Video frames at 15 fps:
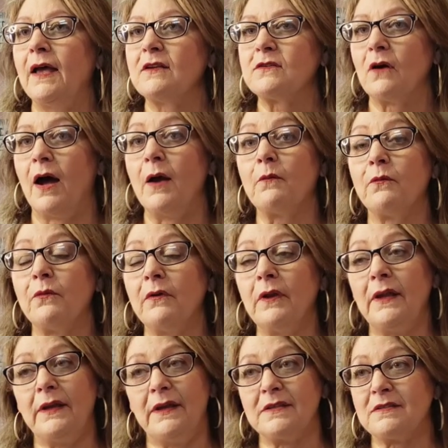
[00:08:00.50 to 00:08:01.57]
So I
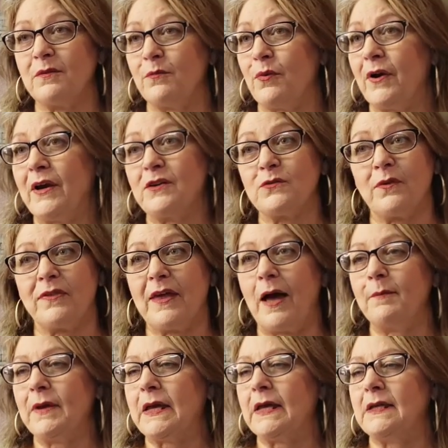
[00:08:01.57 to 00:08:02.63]
really did some prayers with
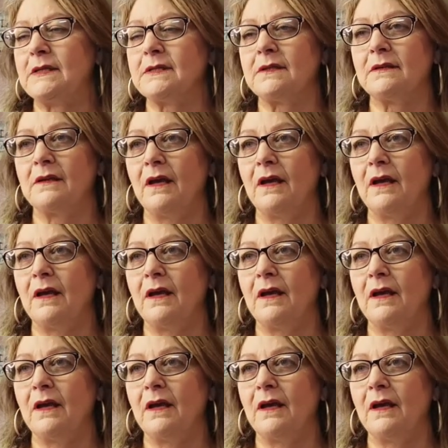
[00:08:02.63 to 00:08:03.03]
that because